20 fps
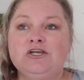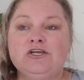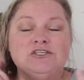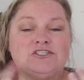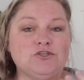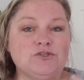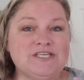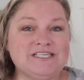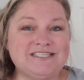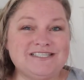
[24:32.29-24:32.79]

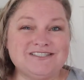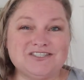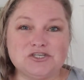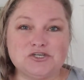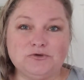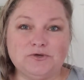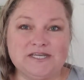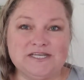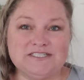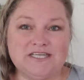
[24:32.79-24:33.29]
So this is a
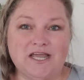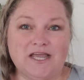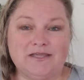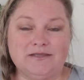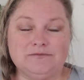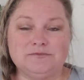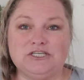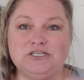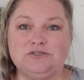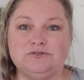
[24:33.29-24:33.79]
great time
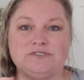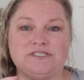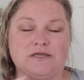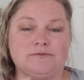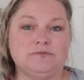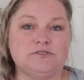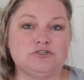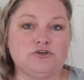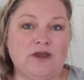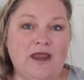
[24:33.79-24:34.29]
to use
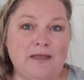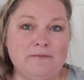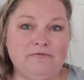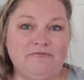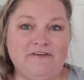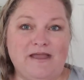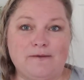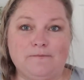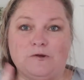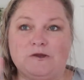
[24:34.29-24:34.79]
up scrap
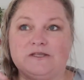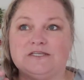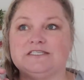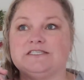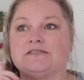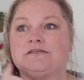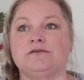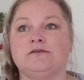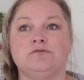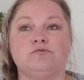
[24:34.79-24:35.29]

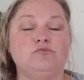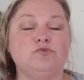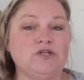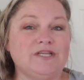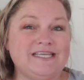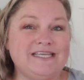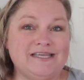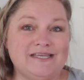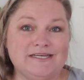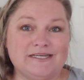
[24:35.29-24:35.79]
fabrics,
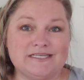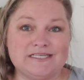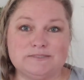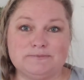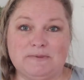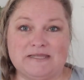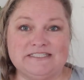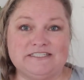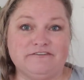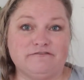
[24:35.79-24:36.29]
really
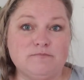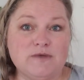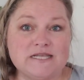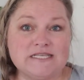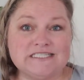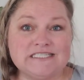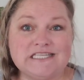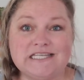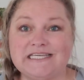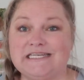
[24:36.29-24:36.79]
inexpensive
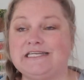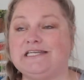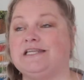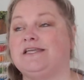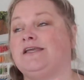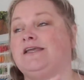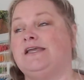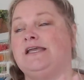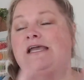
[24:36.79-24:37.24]
muslin,